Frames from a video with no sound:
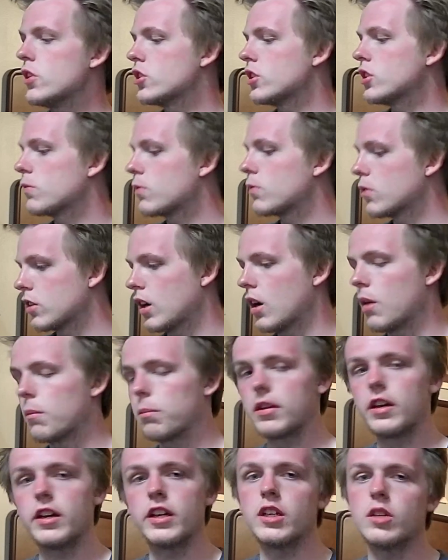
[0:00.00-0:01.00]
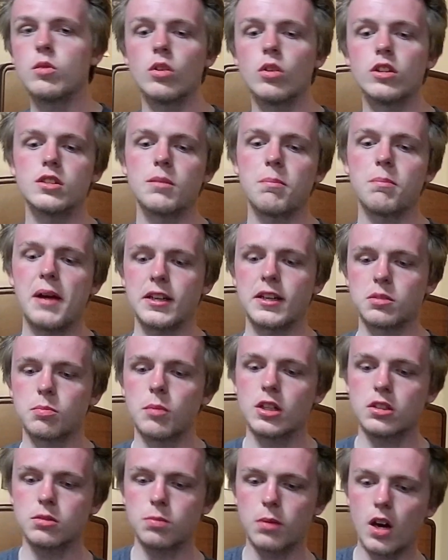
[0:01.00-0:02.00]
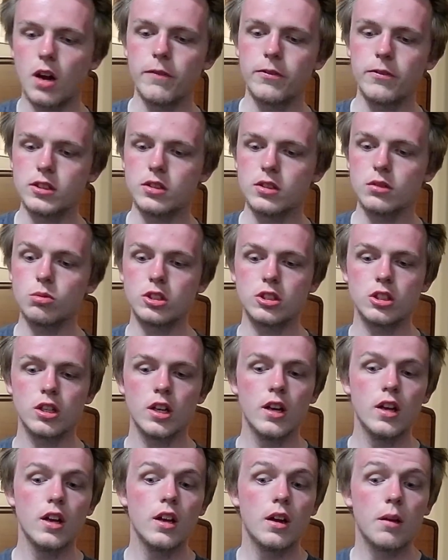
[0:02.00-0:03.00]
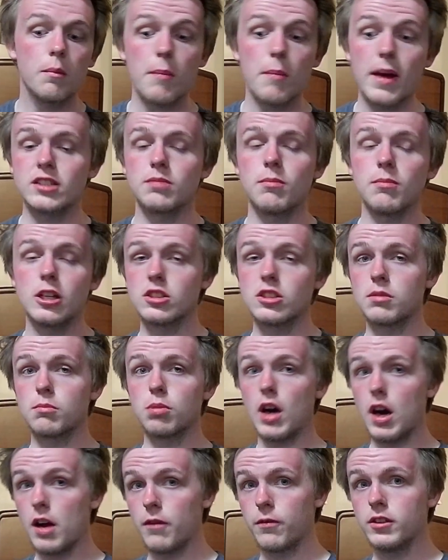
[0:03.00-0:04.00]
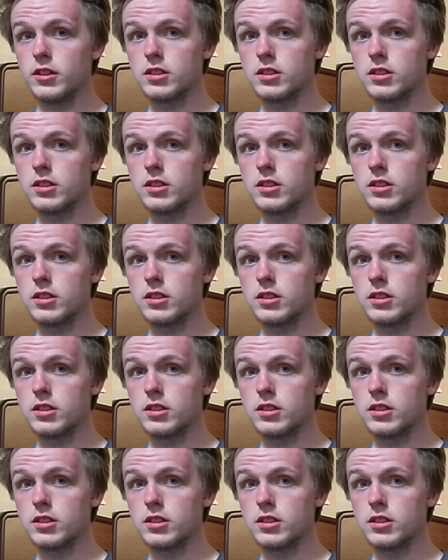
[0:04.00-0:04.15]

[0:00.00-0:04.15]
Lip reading: for the company. He wants to maximize profits, which maximizing profits.